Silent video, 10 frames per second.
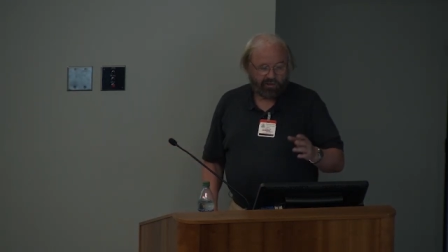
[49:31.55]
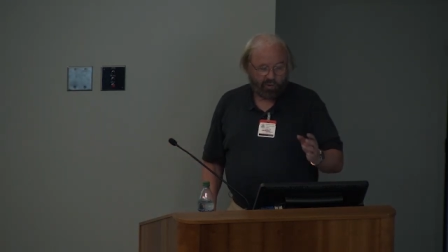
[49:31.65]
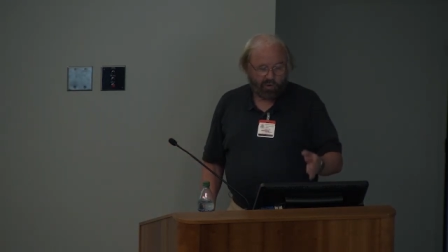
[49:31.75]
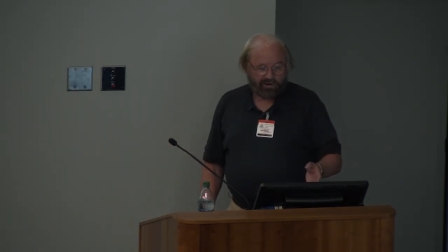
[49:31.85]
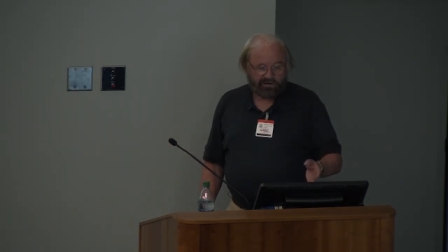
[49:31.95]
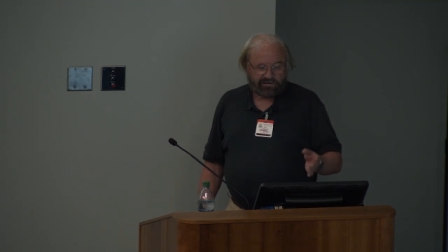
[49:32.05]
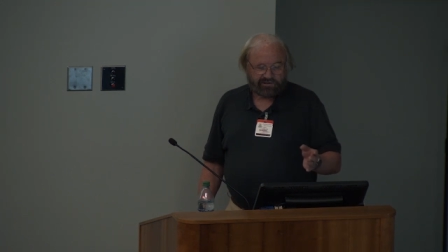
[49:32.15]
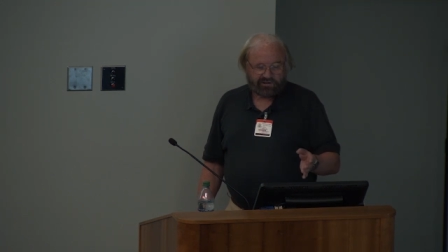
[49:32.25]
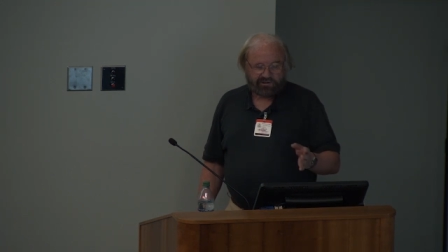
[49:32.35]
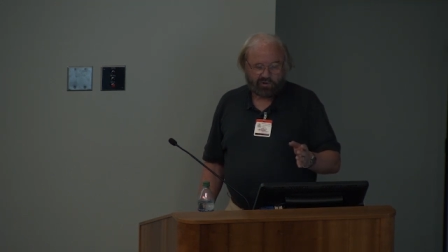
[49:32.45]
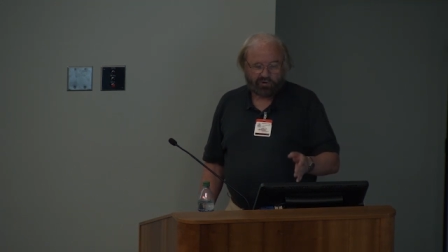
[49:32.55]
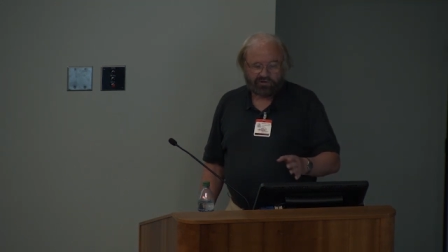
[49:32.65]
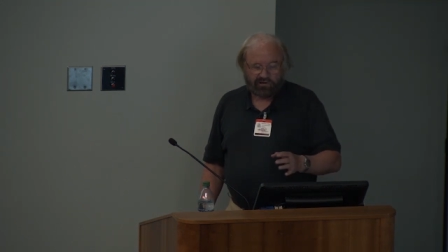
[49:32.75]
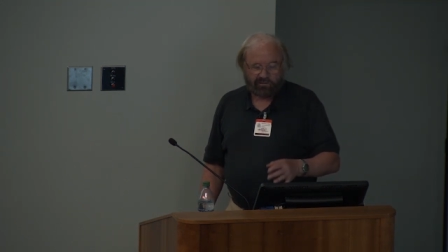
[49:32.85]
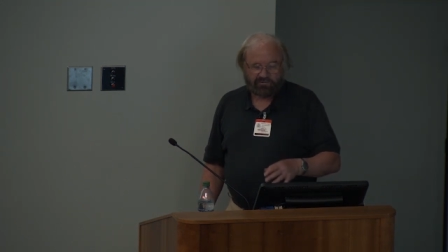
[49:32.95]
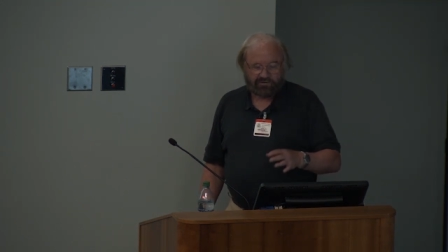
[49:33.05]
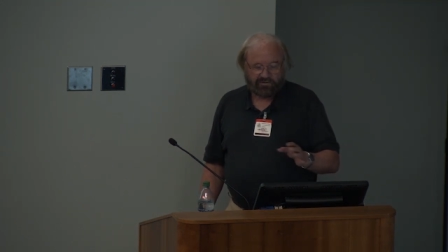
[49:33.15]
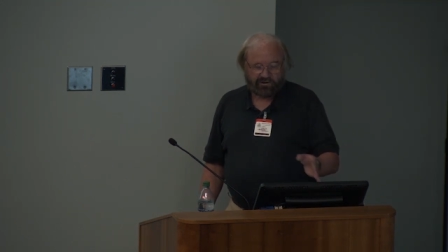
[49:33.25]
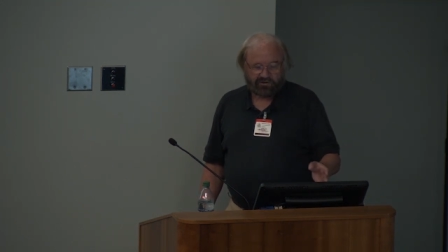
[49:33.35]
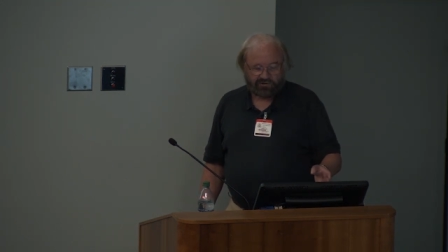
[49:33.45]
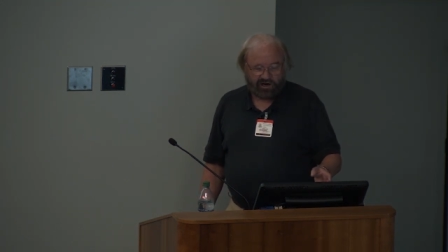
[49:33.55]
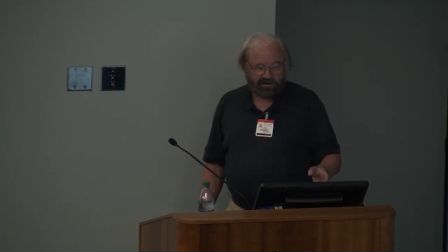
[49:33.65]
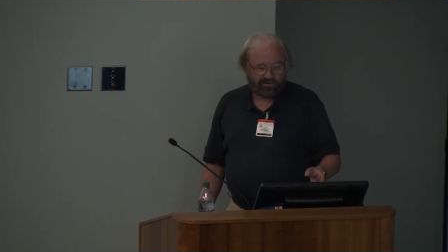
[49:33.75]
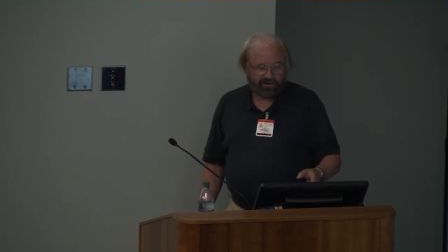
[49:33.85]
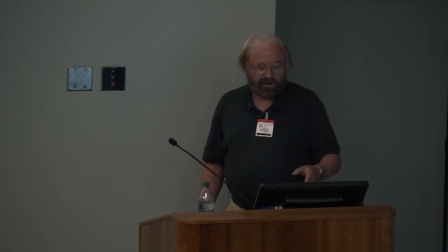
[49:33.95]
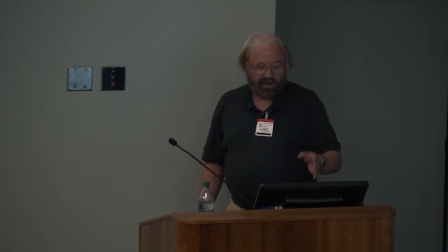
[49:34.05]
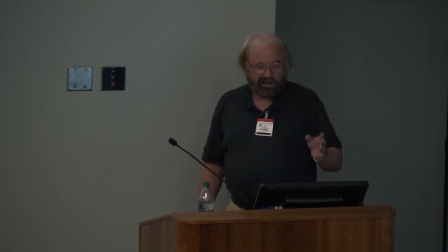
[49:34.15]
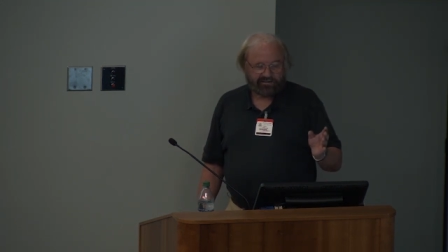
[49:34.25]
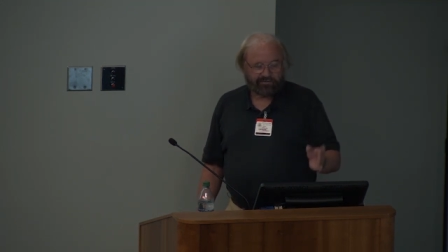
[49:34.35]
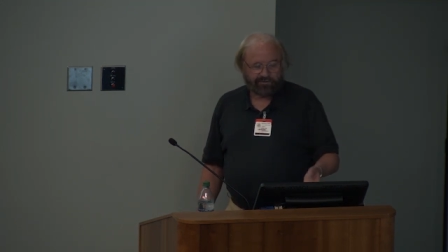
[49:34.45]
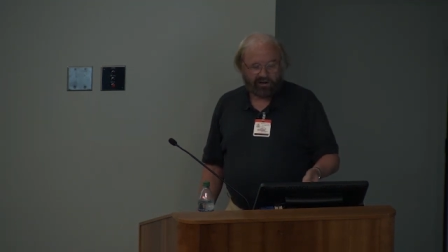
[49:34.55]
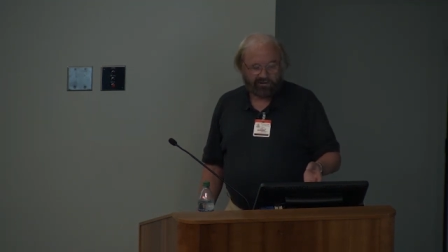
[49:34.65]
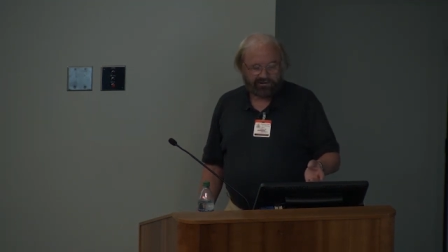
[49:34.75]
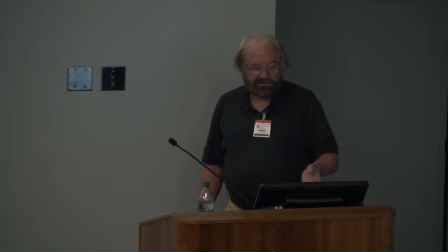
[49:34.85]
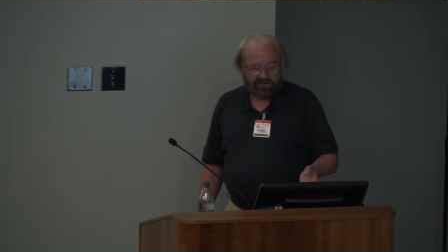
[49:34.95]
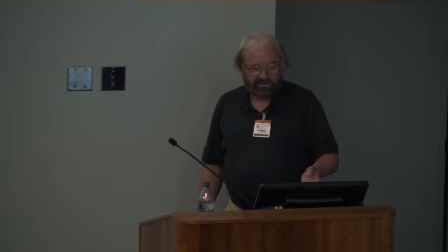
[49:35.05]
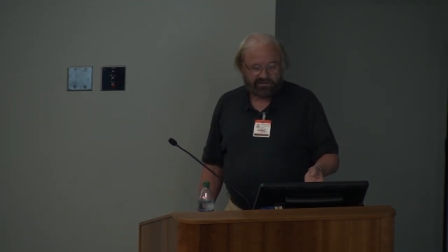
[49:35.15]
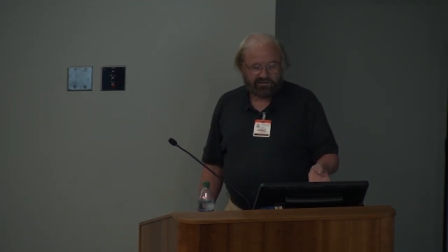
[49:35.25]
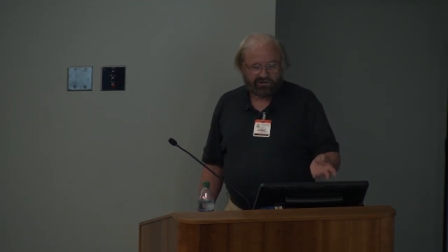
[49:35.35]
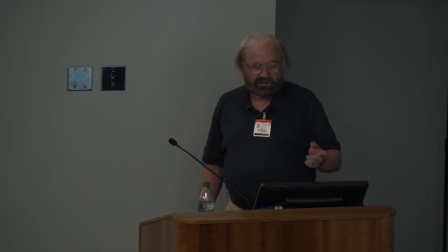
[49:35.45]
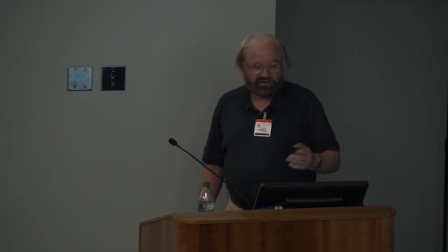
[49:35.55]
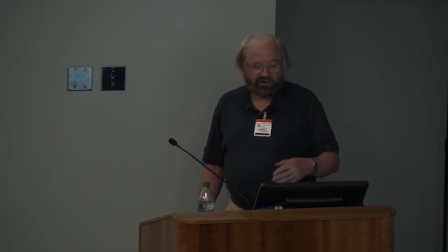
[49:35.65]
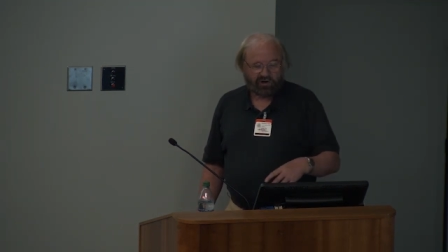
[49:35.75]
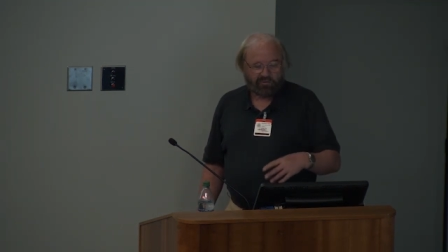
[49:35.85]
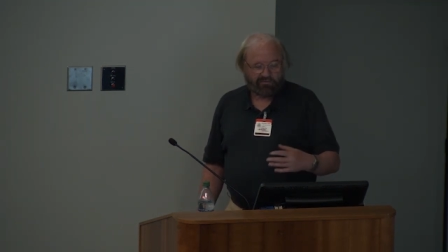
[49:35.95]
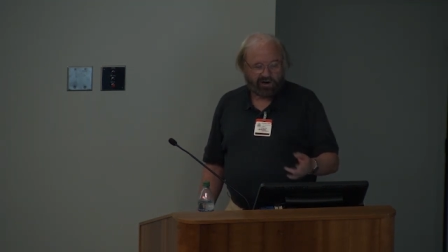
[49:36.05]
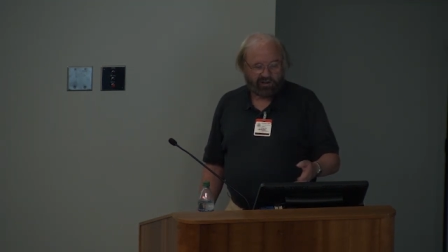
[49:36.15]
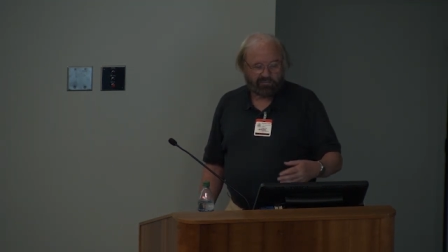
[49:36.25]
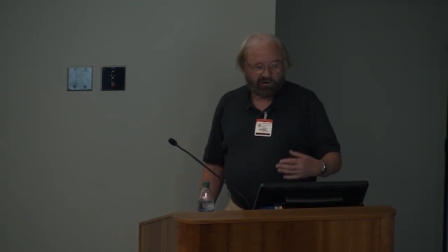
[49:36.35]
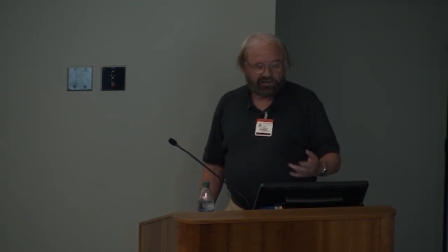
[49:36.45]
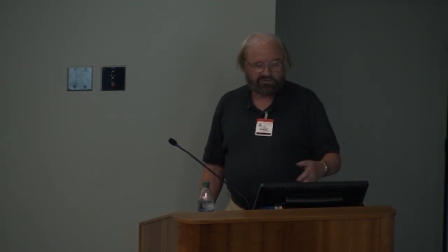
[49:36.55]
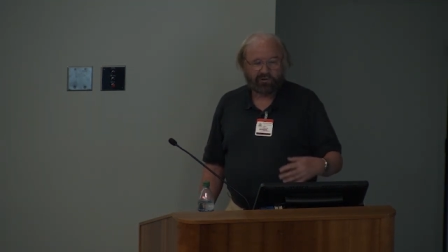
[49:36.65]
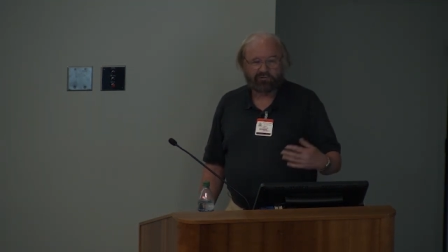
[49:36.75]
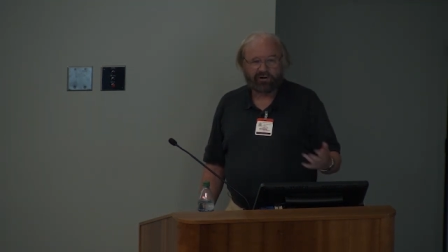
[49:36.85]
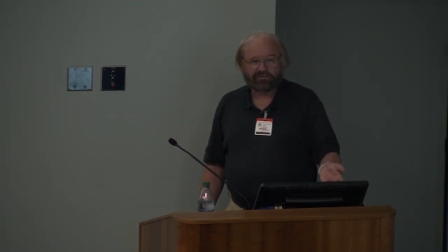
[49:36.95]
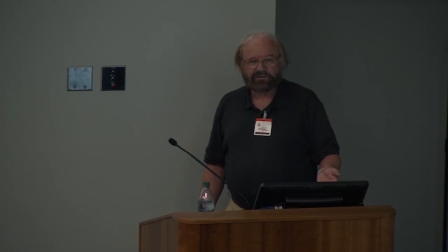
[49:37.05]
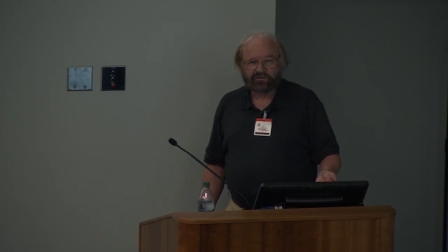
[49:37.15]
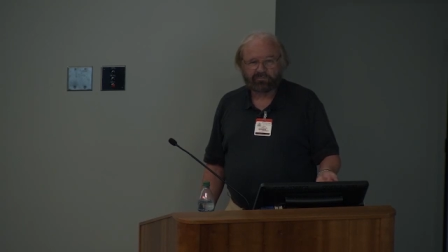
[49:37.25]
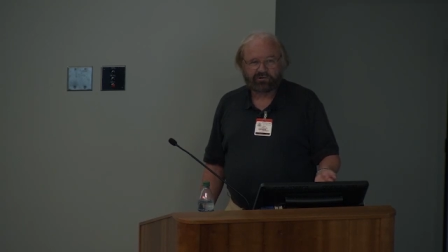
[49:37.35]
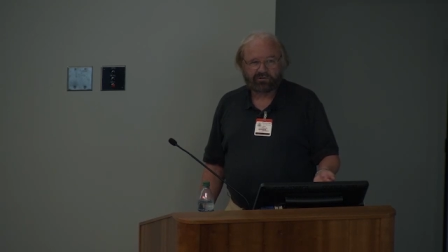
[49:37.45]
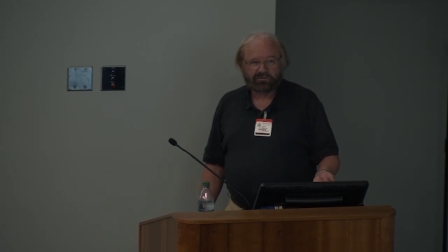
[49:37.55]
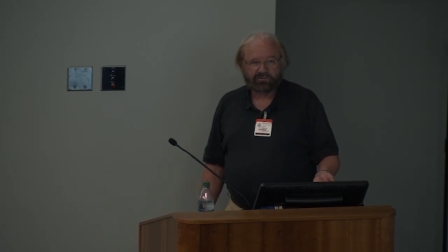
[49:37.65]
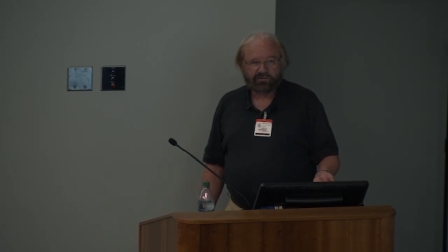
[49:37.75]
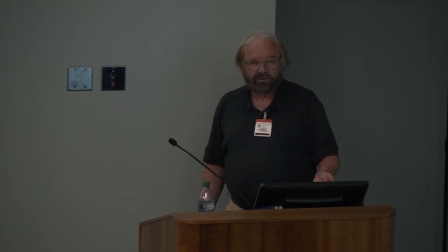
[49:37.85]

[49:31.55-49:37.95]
the witness just caught a glimpse of the driver as he fled the scene, so she could only provide the police with a rough description.